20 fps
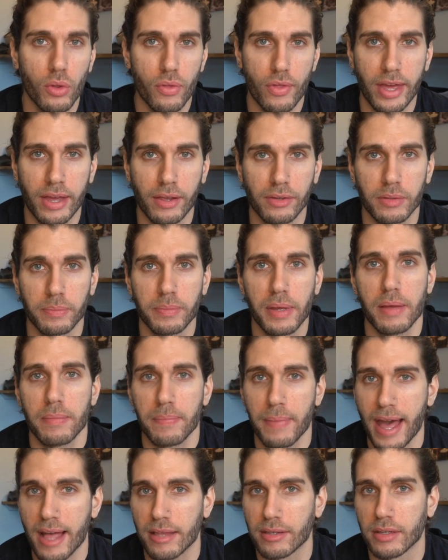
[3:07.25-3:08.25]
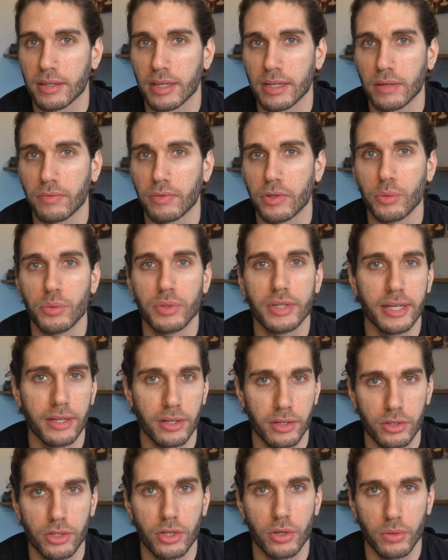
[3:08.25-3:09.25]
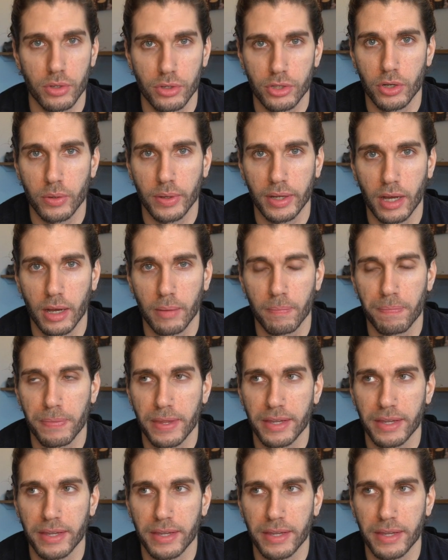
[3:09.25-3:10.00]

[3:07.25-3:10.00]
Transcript: things a bit better than if you didn't chew the chewing gum.